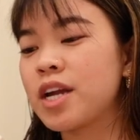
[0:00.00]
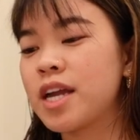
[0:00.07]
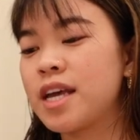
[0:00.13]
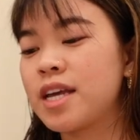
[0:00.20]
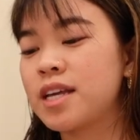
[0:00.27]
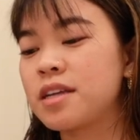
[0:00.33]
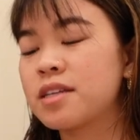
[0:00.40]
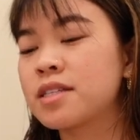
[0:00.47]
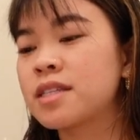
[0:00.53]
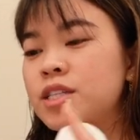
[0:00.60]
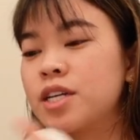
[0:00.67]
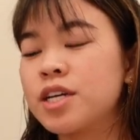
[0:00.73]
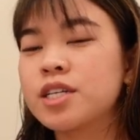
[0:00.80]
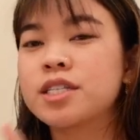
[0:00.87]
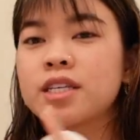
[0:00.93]
is
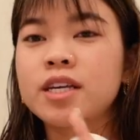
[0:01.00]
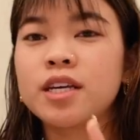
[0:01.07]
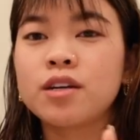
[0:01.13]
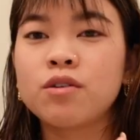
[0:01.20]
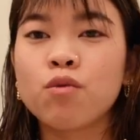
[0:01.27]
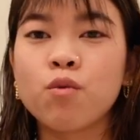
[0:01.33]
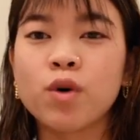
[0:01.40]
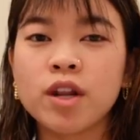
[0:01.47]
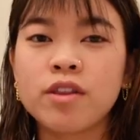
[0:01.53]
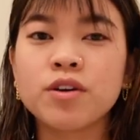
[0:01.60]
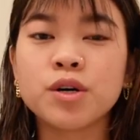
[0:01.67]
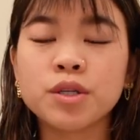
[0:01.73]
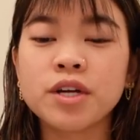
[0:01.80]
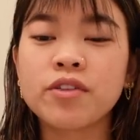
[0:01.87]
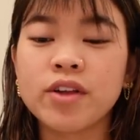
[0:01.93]
seriously one of the
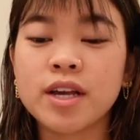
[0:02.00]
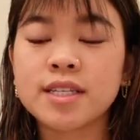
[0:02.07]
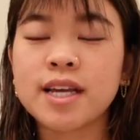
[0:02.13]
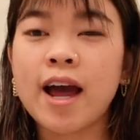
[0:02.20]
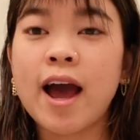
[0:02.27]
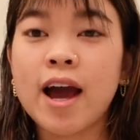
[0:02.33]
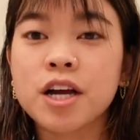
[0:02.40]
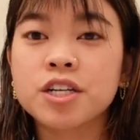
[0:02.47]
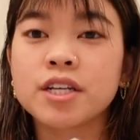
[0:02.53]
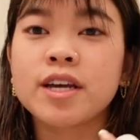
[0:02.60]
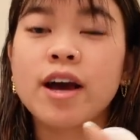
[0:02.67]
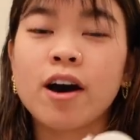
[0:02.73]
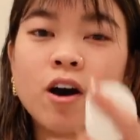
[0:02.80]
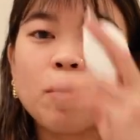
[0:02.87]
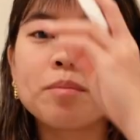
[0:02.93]
only things that actually
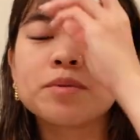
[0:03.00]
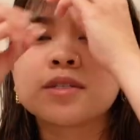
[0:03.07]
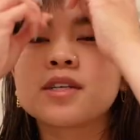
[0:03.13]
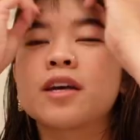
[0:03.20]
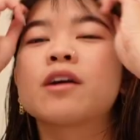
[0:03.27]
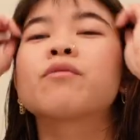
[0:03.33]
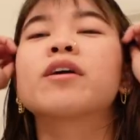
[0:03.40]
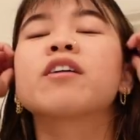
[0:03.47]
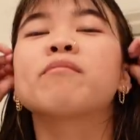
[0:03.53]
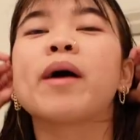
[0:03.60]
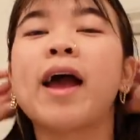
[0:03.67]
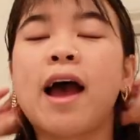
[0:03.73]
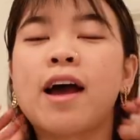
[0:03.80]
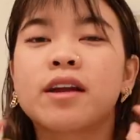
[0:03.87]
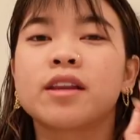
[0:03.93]
helps get rid of my
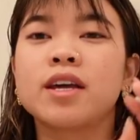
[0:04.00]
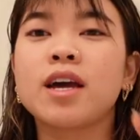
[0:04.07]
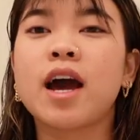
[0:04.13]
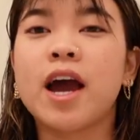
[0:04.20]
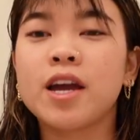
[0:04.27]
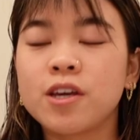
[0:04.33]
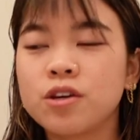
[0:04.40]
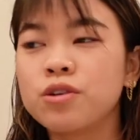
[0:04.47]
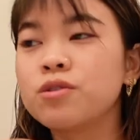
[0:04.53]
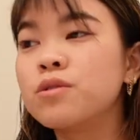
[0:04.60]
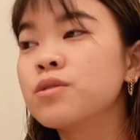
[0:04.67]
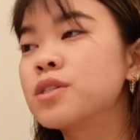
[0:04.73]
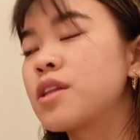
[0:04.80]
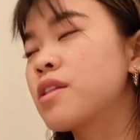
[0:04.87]
acne. I use